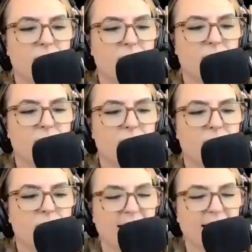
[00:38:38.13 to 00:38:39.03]
you
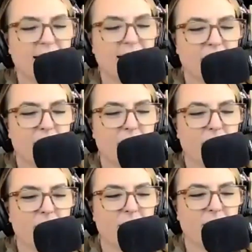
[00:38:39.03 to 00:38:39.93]
were saying
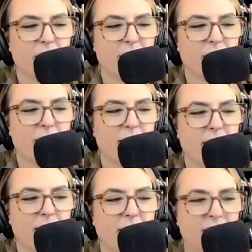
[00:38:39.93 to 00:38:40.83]
something that made me think
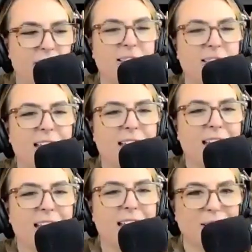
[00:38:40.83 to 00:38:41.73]
about how a
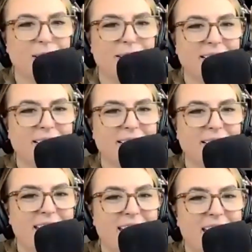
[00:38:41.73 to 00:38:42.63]
lot of
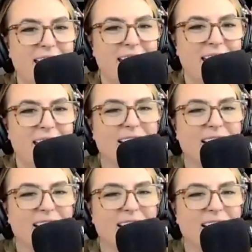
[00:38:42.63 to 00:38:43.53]
people,
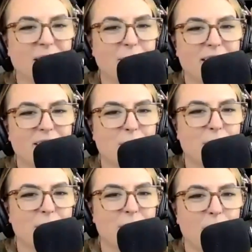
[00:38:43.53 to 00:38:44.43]
and I feel like we
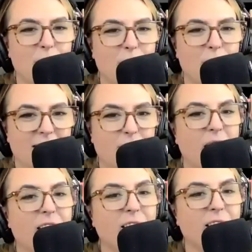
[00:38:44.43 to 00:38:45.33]
could just be open and
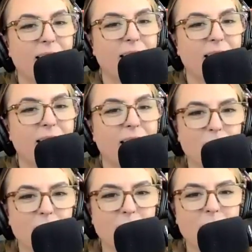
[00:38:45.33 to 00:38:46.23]
honest, but a lot of
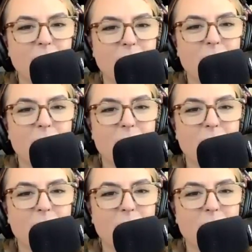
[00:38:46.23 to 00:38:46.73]
people